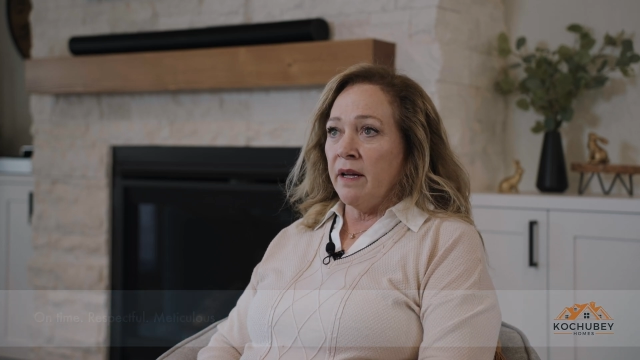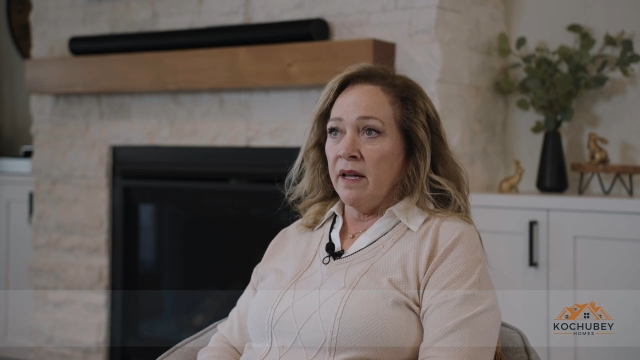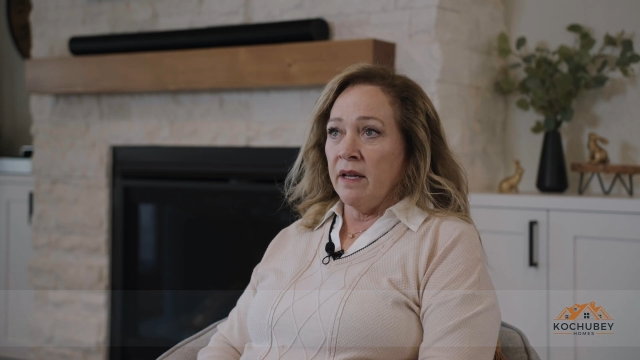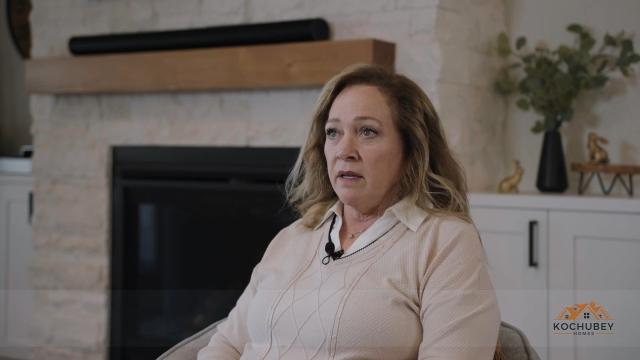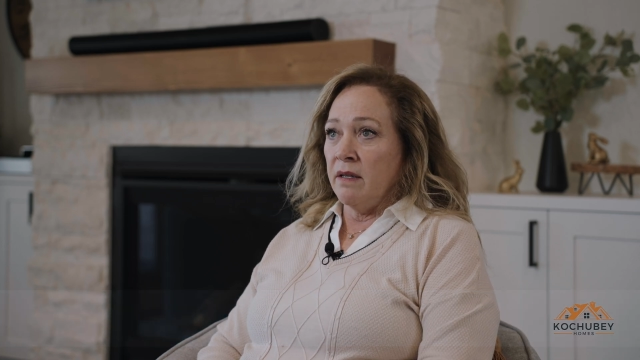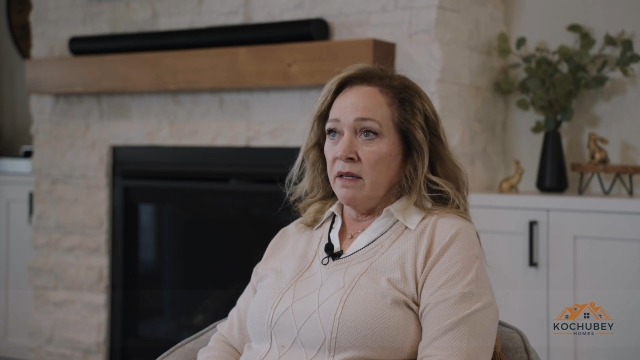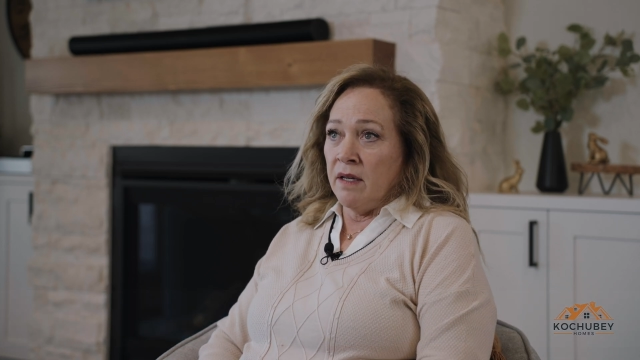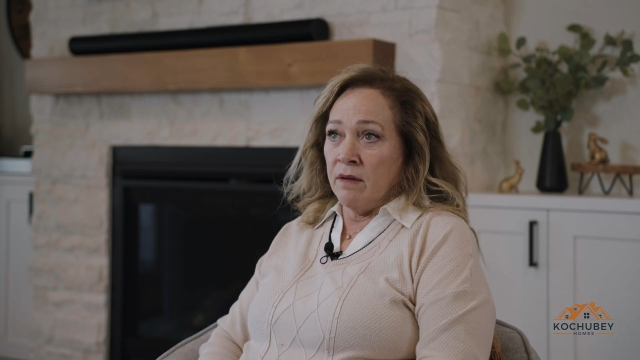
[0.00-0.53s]

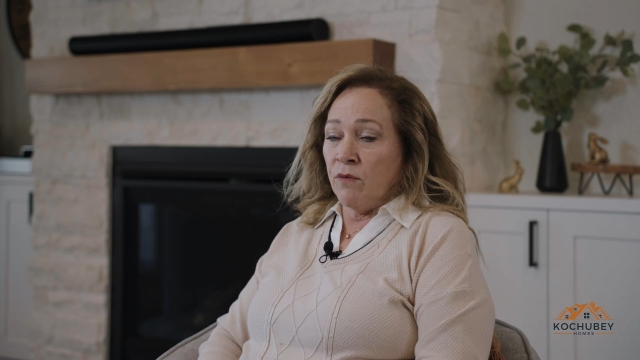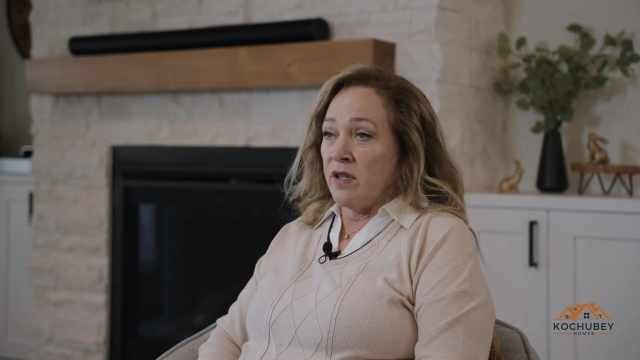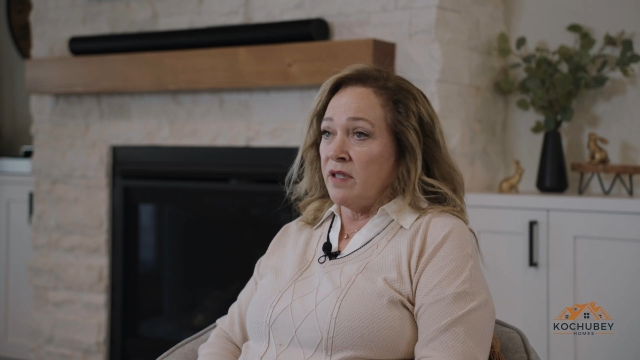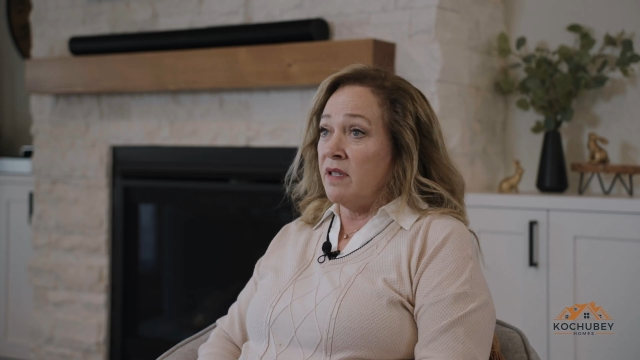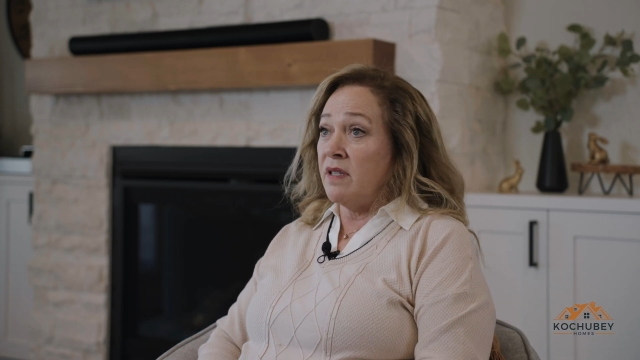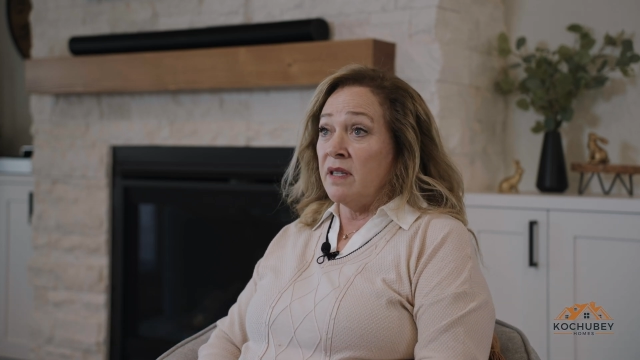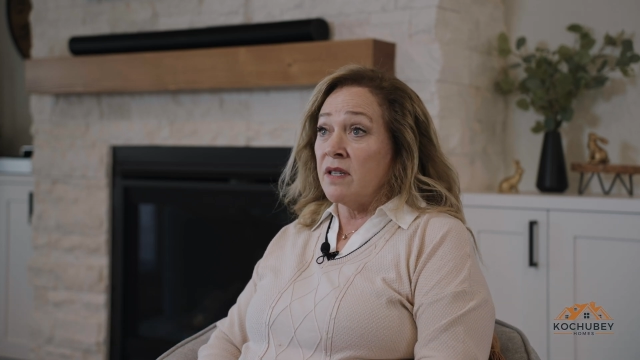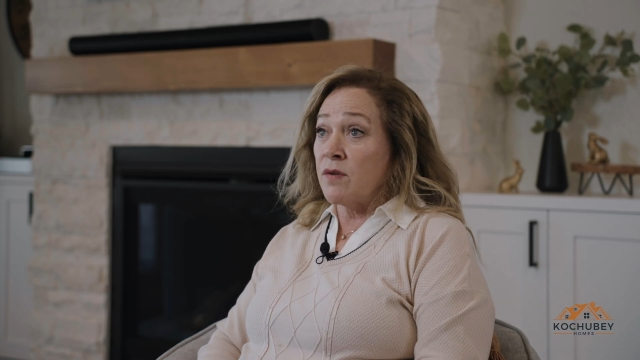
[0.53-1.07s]
and it
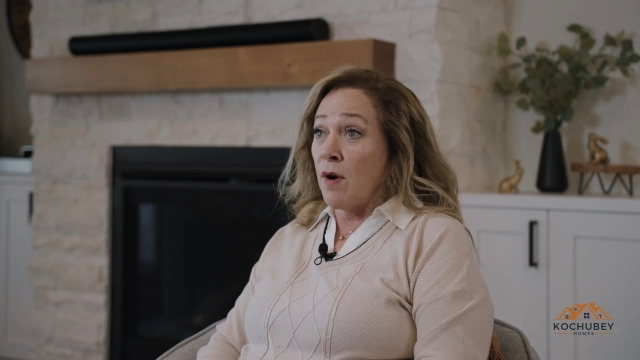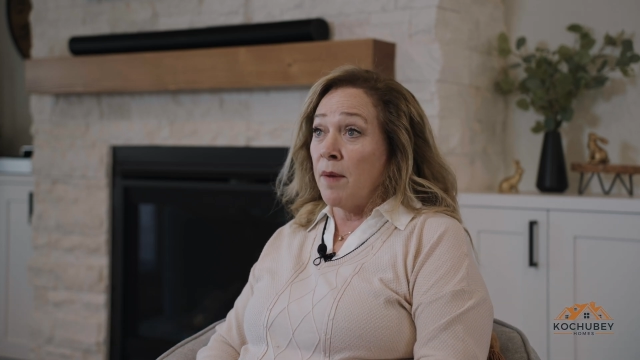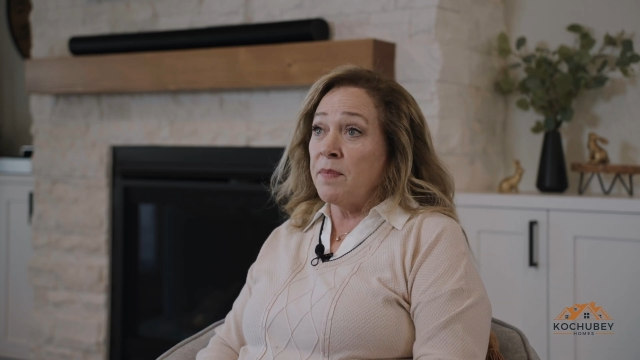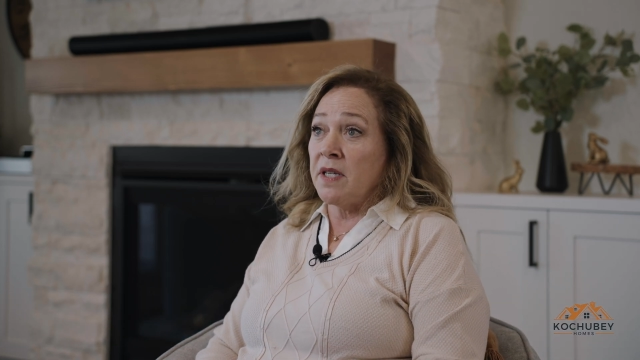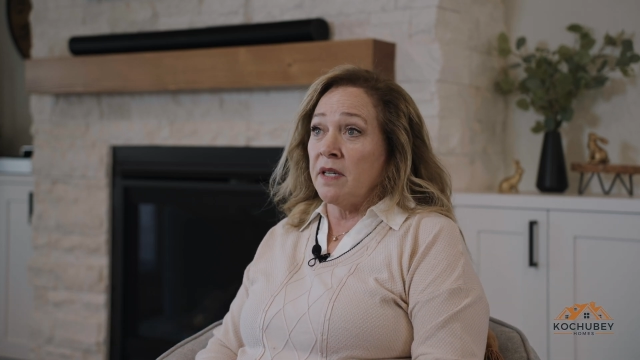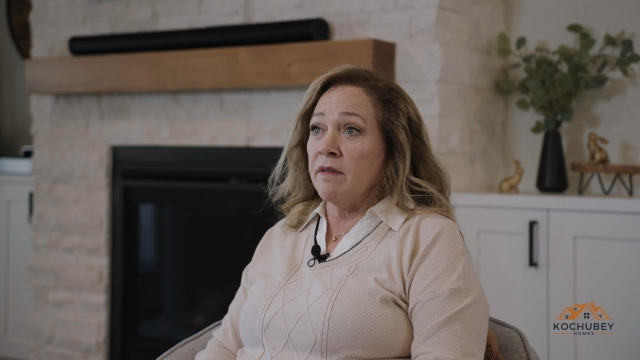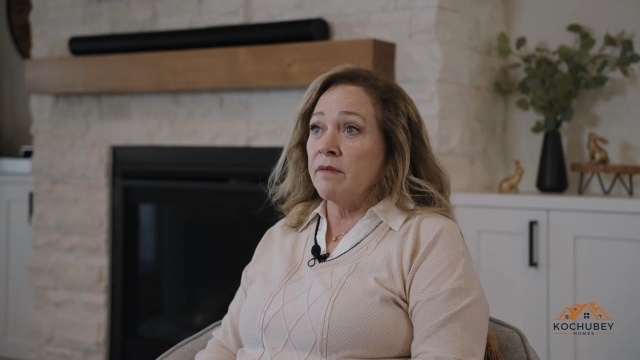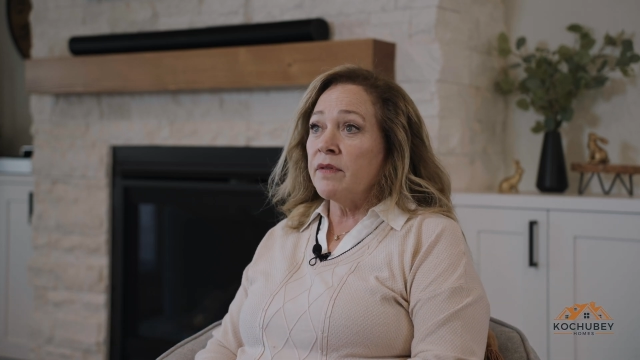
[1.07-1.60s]
wasn't disruptive.